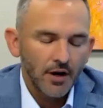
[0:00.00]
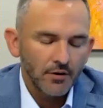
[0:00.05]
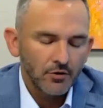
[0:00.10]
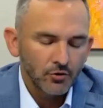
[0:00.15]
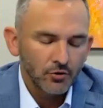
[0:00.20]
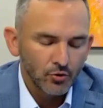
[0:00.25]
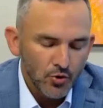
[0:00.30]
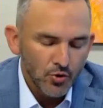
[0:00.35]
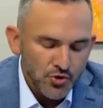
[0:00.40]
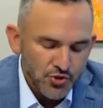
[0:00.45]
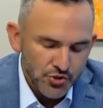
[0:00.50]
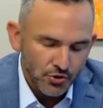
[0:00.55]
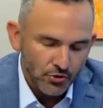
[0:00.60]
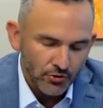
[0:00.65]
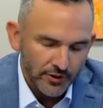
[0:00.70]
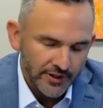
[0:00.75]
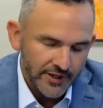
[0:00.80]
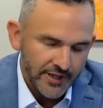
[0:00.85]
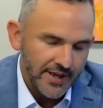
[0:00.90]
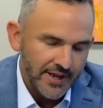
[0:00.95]
crucial
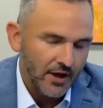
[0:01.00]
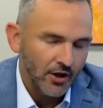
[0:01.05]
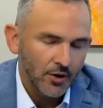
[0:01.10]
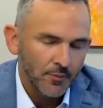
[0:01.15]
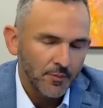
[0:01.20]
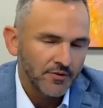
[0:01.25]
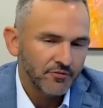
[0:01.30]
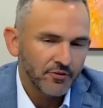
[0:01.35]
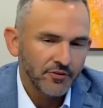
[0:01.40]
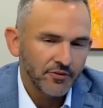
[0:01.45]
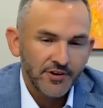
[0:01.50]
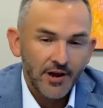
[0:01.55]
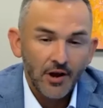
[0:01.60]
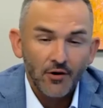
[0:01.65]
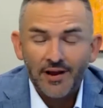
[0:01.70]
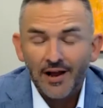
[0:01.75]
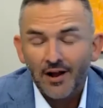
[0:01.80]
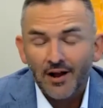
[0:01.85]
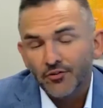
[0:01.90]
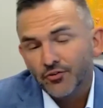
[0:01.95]
and key element for the town
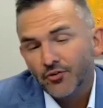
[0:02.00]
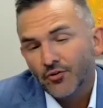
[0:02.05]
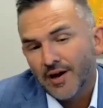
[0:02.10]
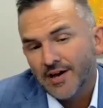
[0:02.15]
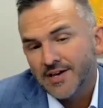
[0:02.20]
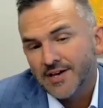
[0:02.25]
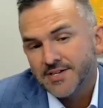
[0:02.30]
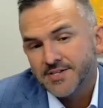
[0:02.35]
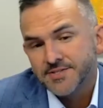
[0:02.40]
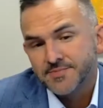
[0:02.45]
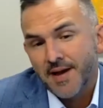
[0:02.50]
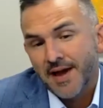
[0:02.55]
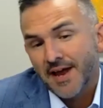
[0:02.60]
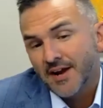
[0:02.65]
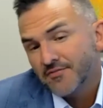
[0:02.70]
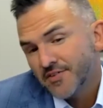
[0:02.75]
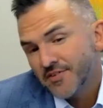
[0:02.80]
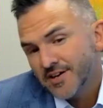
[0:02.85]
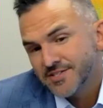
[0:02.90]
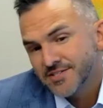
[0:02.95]
council, as
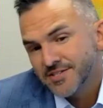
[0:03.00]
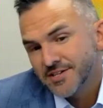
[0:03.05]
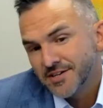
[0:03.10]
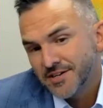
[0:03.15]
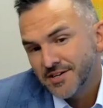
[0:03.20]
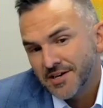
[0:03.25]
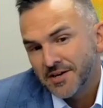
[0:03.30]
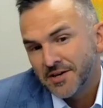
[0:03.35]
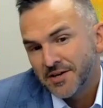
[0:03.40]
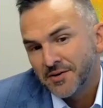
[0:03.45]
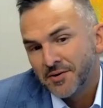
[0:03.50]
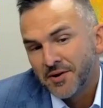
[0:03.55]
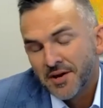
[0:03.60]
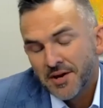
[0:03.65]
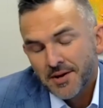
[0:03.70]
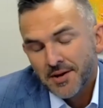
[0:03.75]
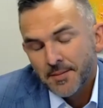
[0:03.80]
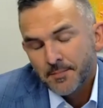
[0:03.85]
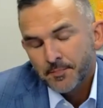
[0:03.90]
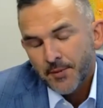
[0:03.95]
manifested in
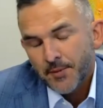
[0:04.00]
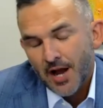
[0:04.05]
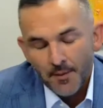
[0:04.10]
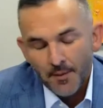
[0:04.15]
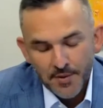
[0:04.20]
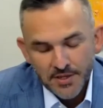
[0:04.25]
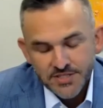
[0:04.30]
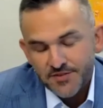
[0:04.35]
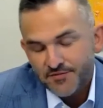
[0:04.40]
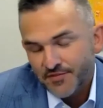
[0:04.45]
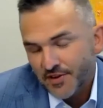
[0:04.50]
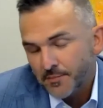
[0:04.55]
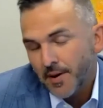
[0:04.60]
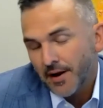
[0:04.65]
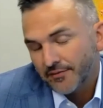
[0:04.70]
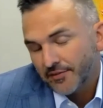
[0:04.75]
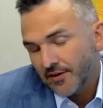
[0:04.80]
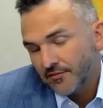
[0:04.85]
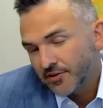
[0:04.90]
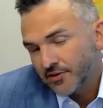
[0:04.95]
comments and feedback
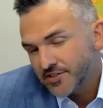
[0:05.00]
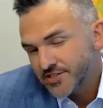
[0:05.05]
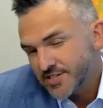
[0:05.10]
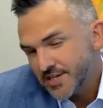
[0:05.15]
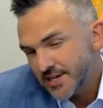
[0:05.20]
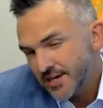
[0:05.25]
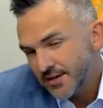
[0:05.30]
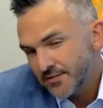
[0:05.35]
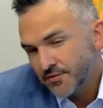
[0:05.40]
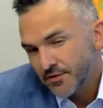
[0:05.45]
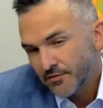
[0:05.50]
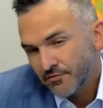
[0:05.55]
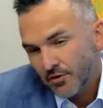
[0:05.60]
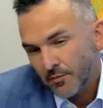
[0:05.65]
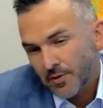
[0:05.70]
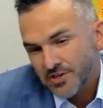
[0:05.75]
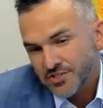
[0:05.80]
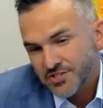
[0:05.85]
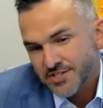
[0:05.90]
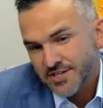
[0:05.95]
they've received from
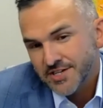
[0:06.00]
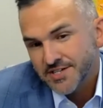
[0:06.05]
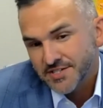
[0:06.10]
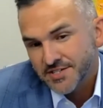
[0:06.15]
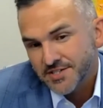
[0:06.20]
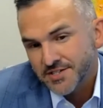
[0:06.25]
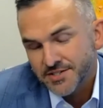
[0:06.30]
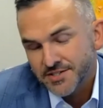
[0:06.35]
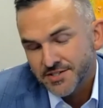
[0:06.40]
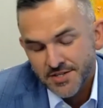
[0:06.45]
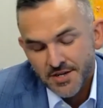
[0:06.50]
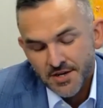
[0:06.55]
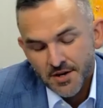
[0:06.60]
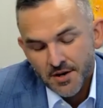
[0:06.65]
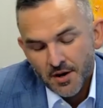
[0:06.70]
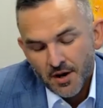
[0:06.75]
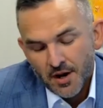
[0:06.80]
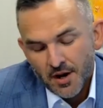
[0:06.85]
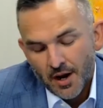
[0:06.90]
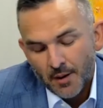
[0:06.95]
our
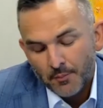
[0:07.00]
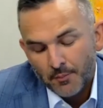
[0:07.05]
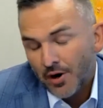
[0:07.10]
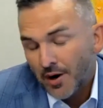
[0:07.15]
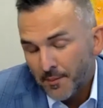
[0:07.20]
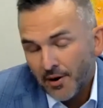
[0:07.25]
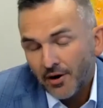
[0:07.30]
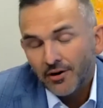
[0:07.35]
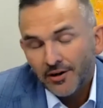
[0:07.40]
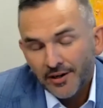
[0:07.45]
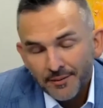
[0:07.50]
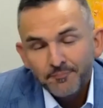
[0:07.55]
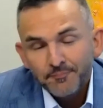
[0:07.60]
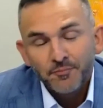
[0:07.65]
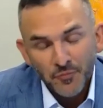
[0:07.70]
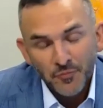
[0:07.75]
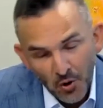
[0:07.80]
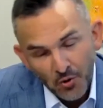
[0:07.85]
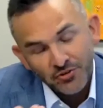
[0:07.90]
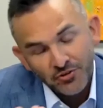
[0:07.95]
citizens,
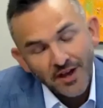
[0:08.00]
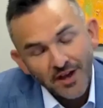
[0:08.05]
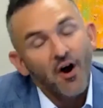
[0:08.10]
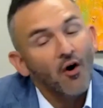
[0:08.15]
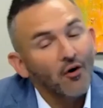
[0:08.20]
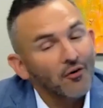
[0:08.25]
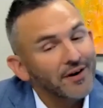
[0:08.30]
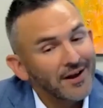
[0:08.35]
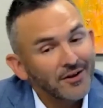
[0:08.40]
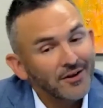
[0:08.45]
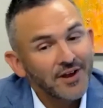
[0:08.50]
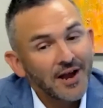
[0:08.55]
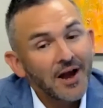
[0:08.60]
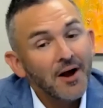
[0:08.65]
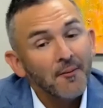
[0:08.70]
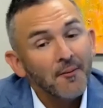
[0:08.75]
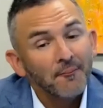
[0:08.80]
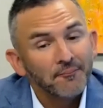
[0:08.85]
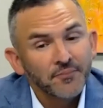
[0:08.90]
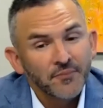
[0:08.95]
primarily those that are
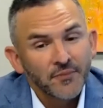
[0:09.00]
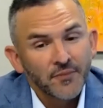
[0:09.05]
downtown.